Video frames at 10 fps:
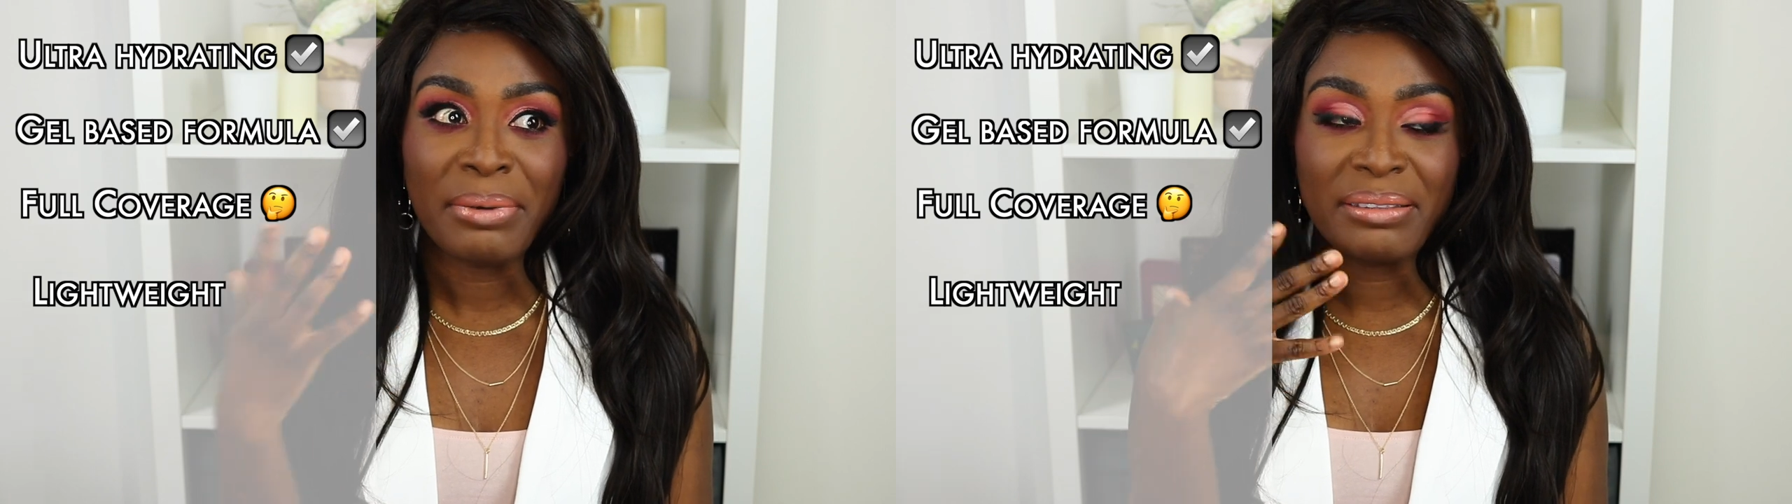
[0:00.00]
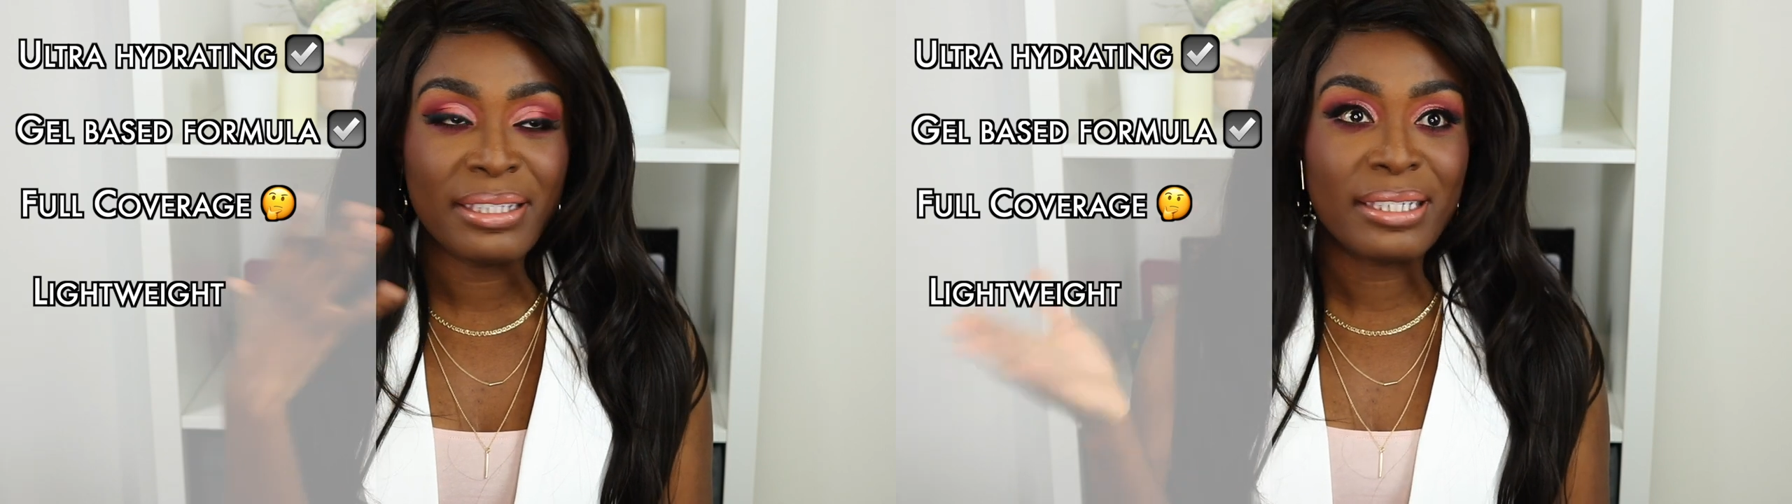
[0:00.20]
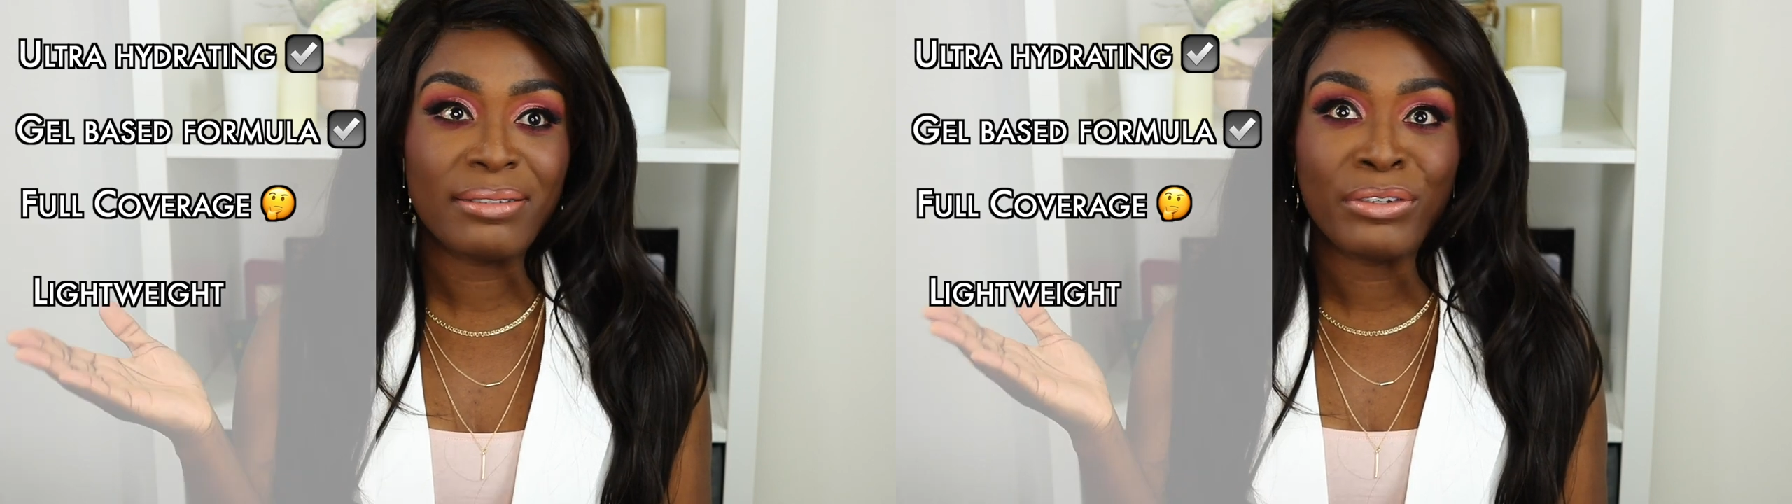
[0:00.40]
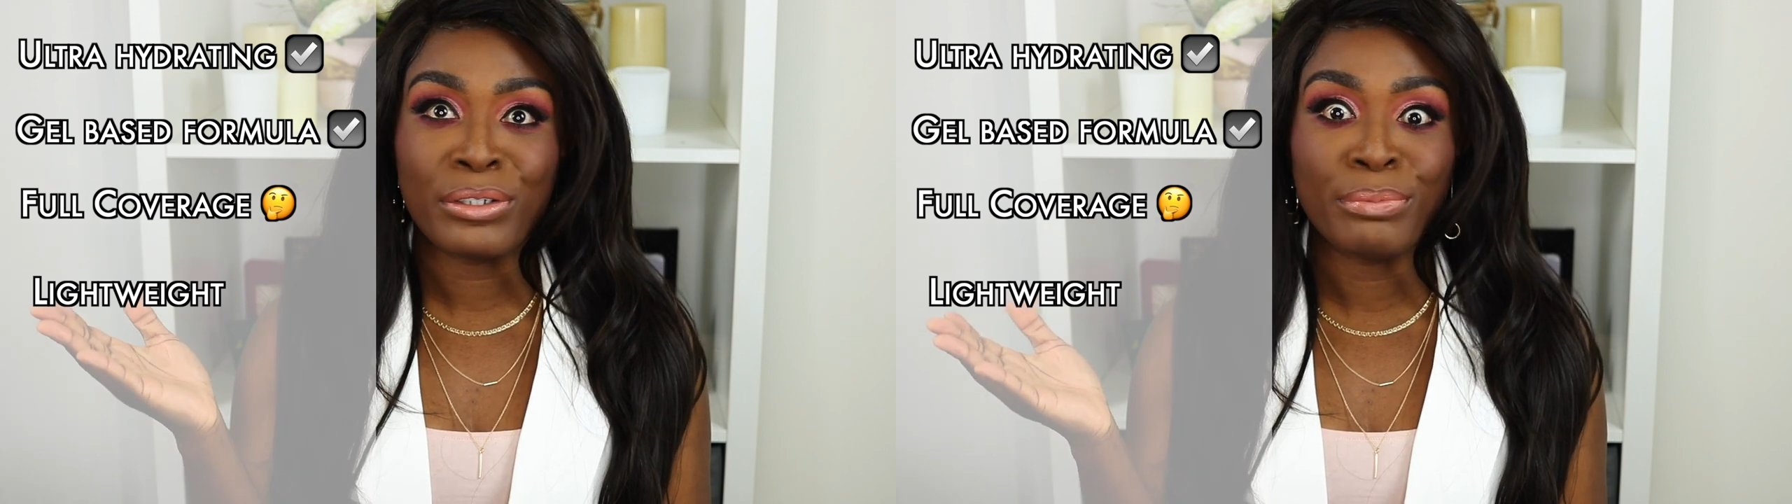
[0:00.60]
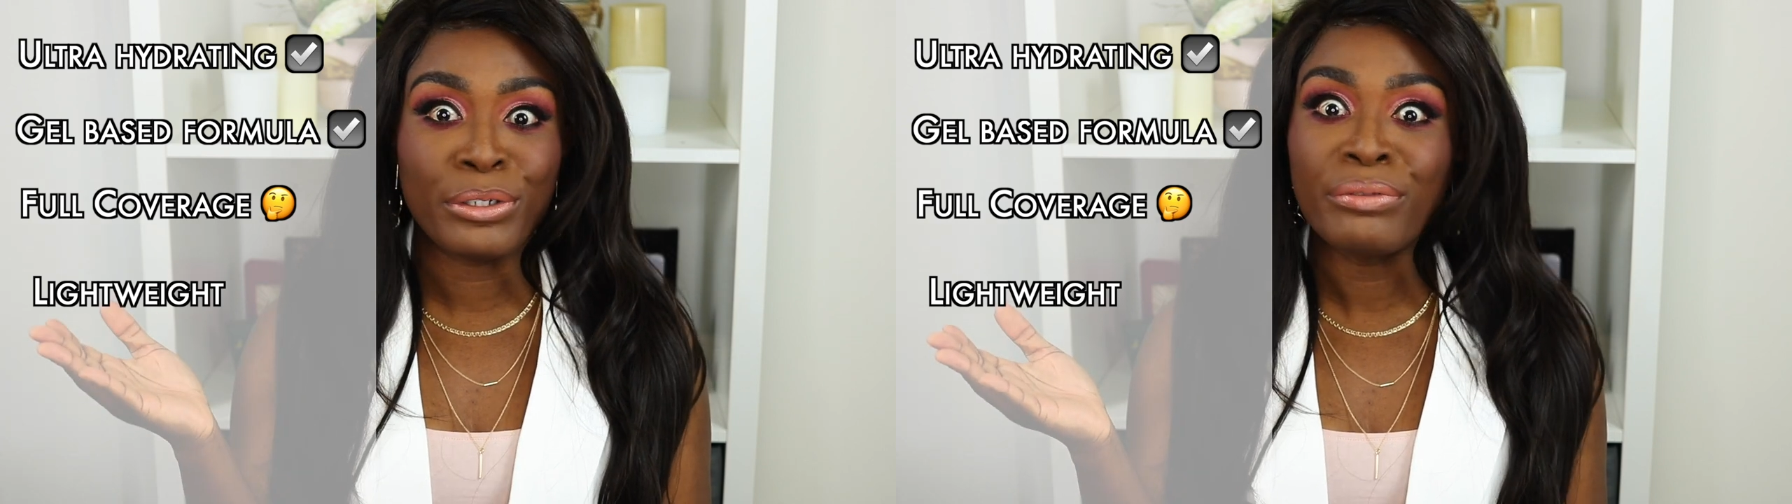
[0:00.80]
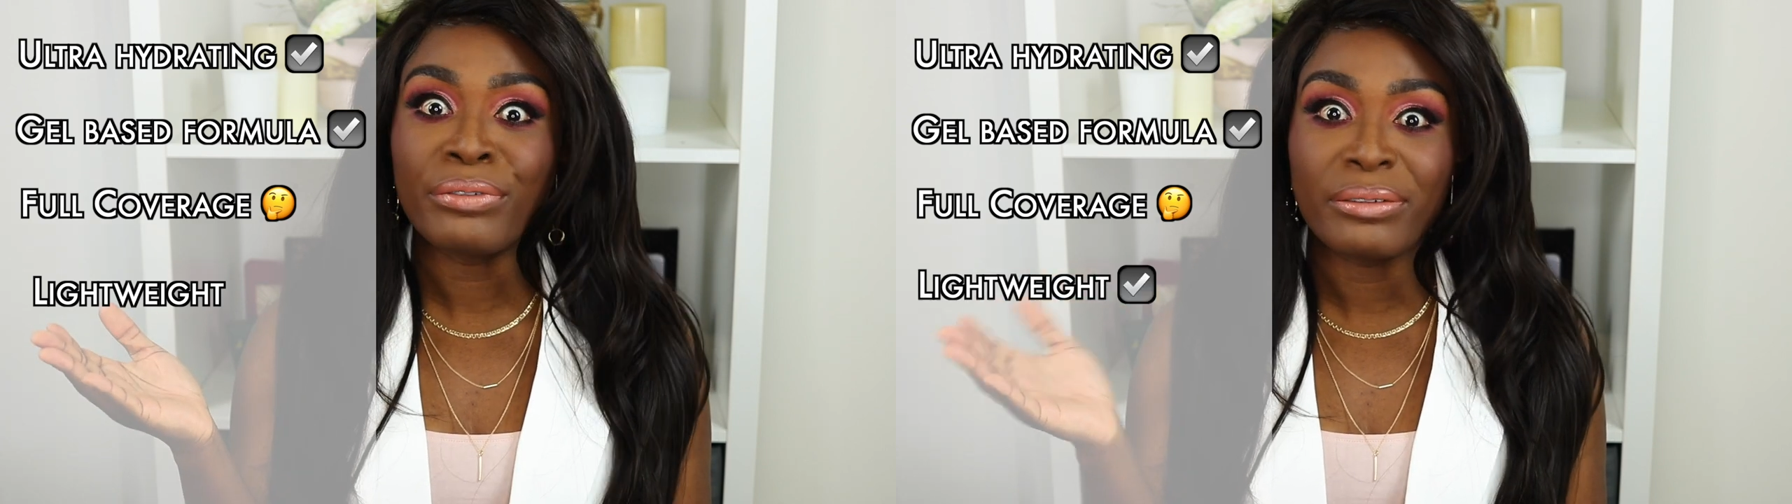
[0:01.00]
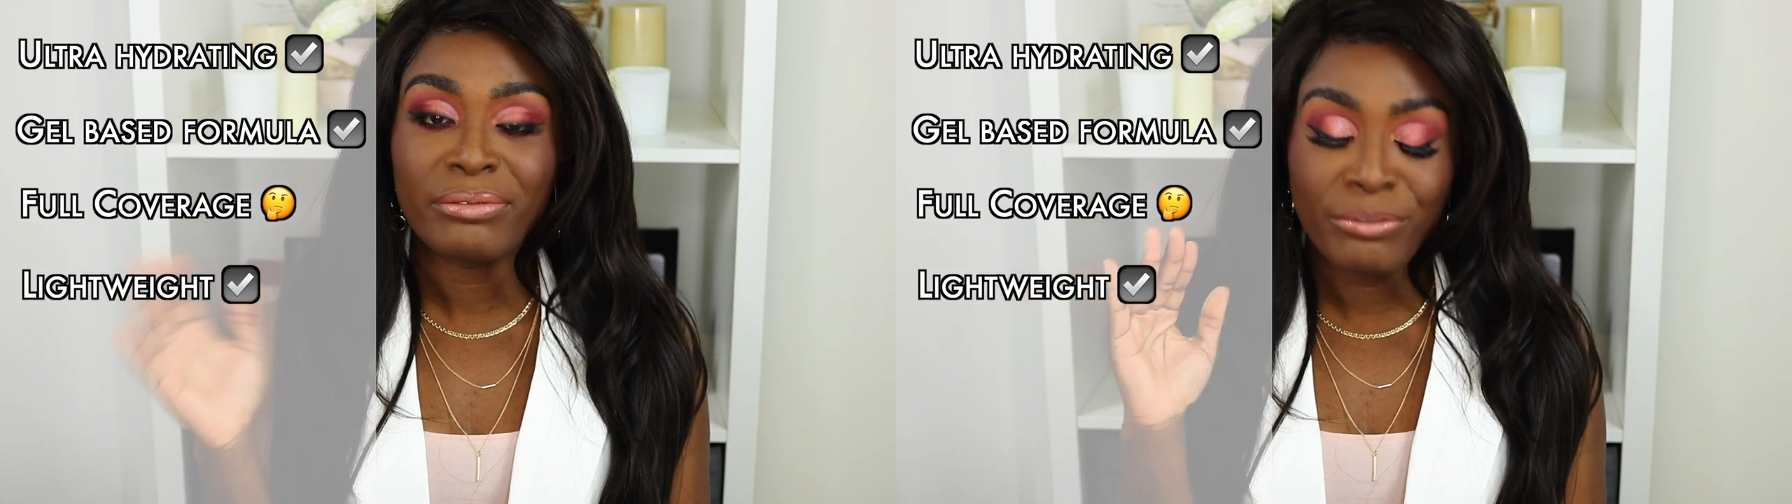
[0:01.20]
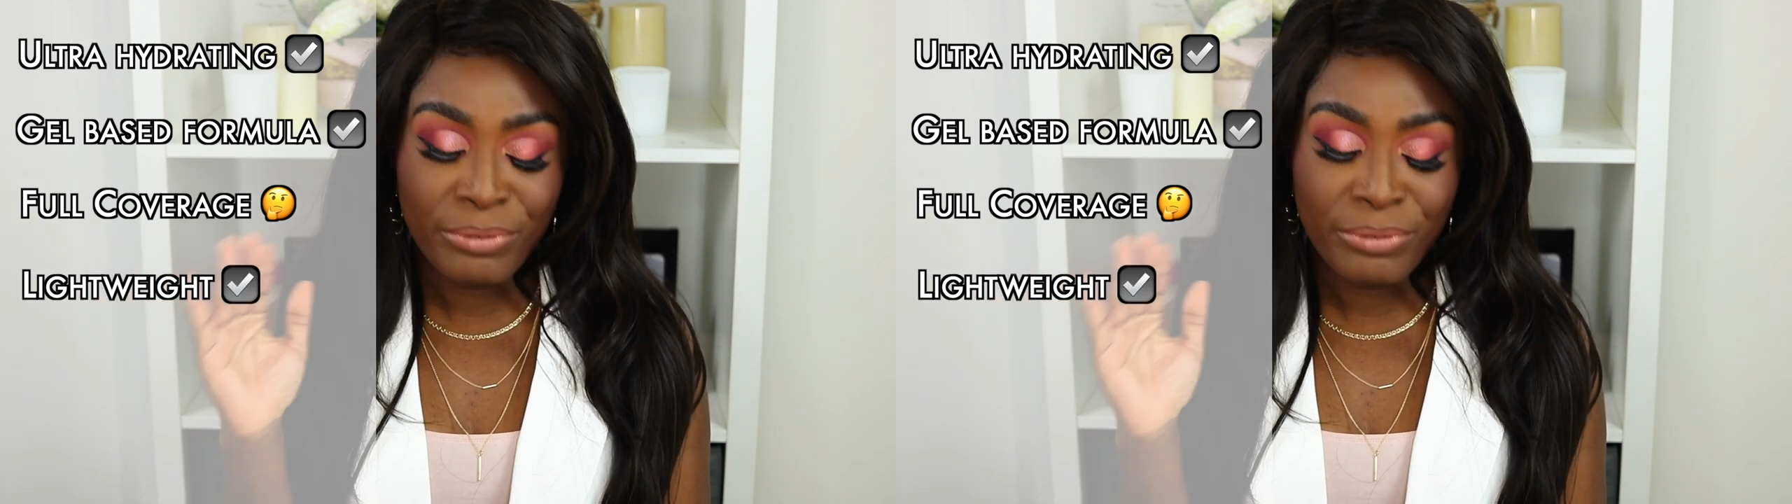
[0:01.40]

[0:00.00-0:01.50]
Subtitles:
But this feels beautiful,